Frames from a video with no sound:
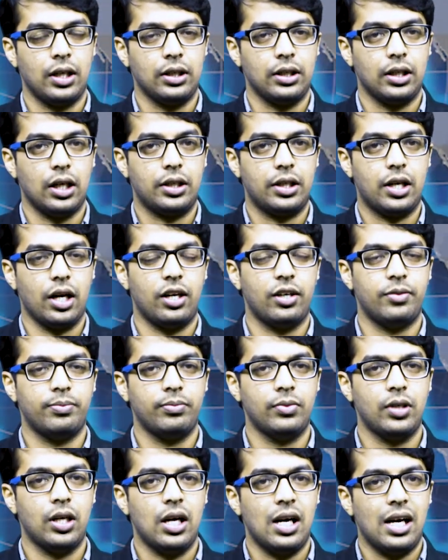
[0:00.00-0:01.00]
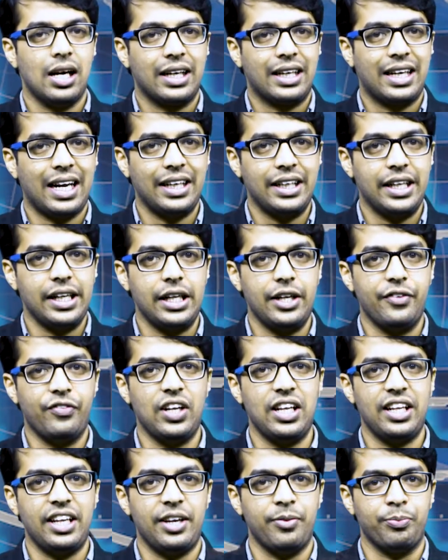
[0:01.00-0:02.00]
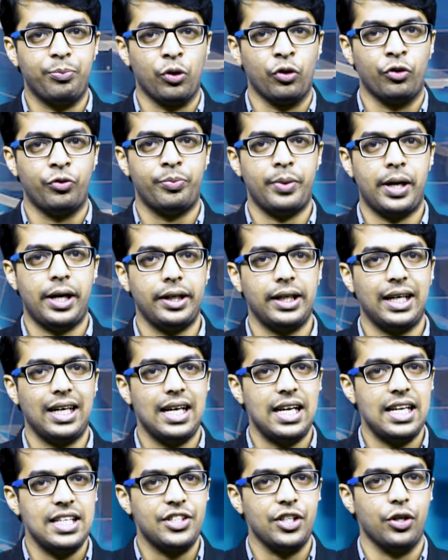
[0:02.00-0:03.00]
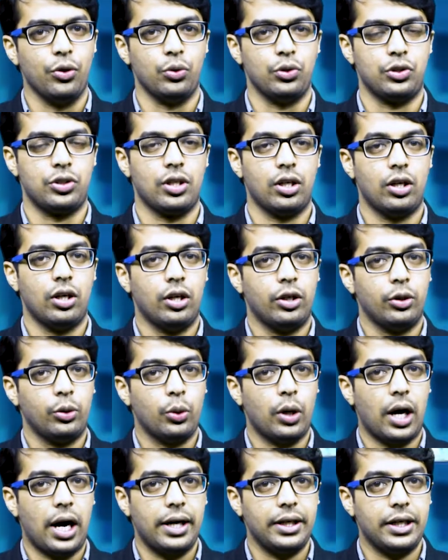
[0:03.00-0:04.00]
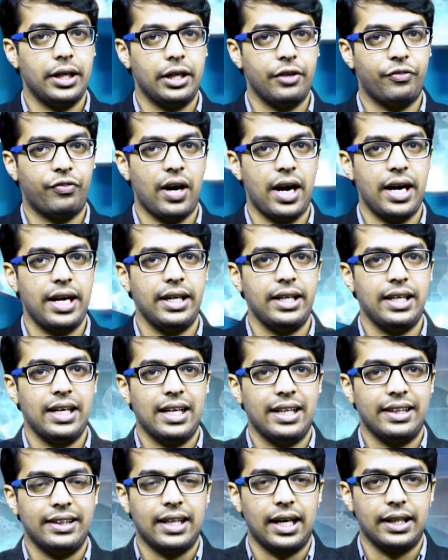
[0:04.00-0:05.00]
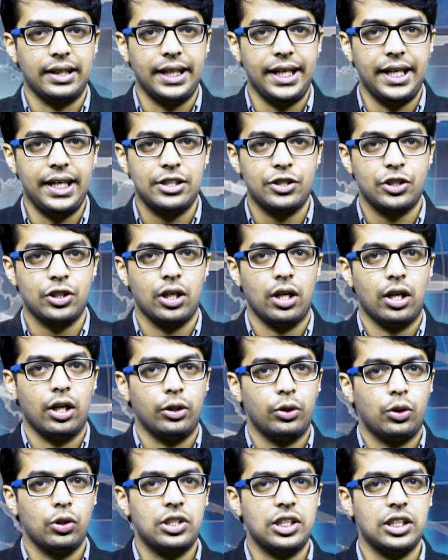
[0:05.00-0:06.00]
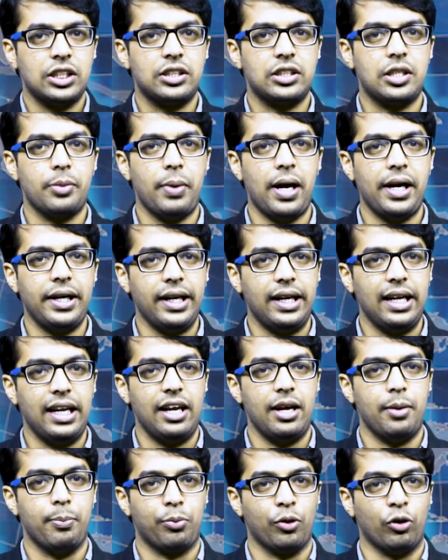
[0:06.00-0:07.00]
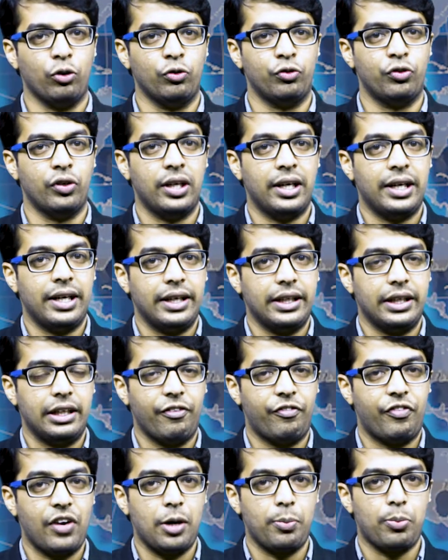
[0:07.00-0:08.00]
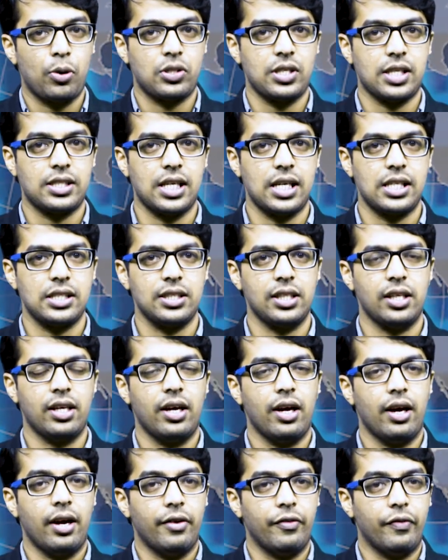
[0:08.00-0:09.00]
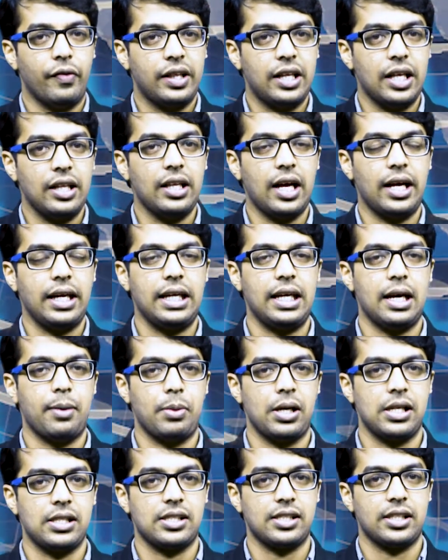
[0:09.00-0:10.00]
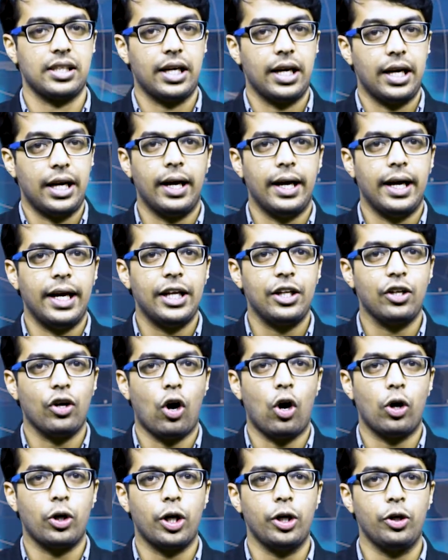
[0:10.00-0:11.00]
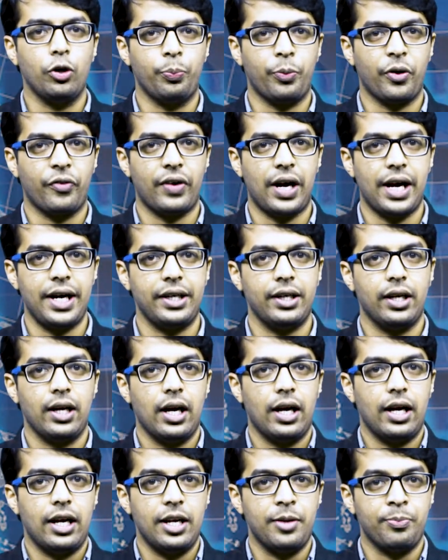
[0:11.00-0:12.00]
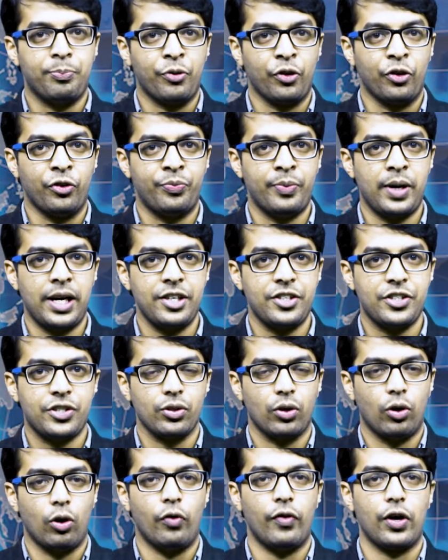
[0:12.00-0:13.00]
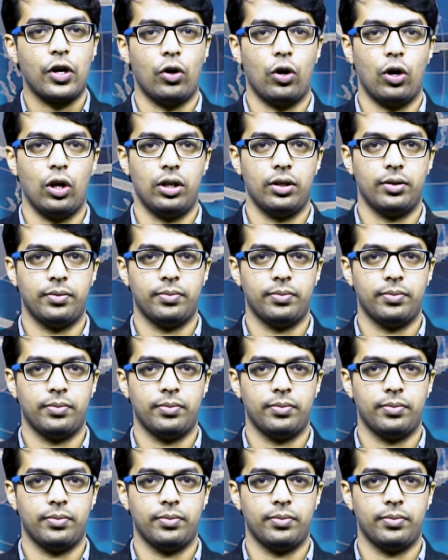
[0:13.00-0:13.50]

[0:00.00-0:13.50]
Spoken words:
The term continual improvement is used to identify the needs to systematically improve different processes within the EMS in order to provide improvements overall.